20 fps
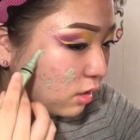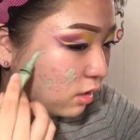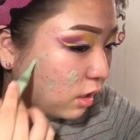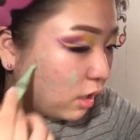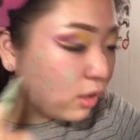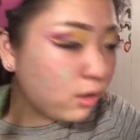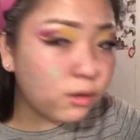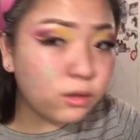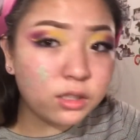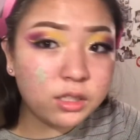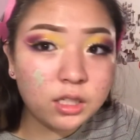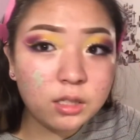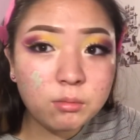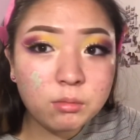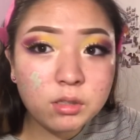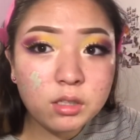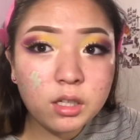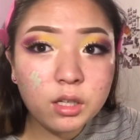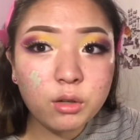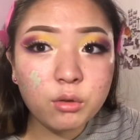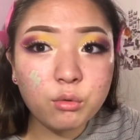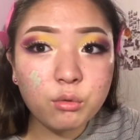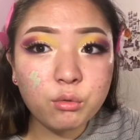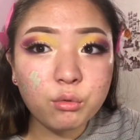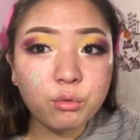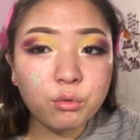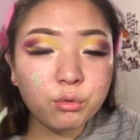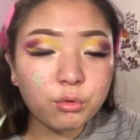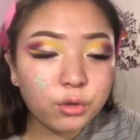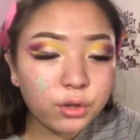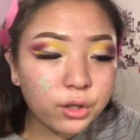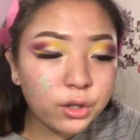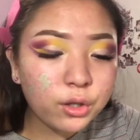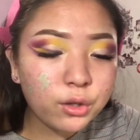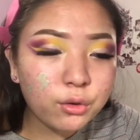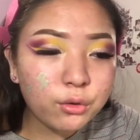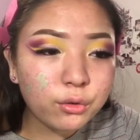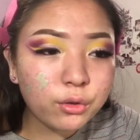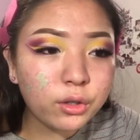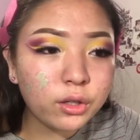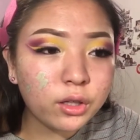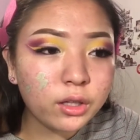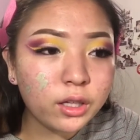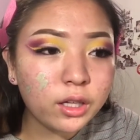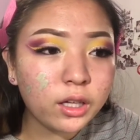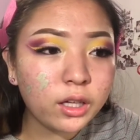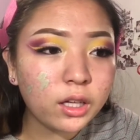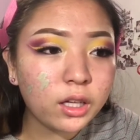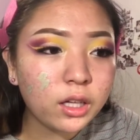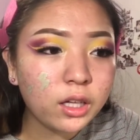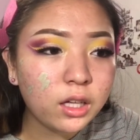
I know it seems like really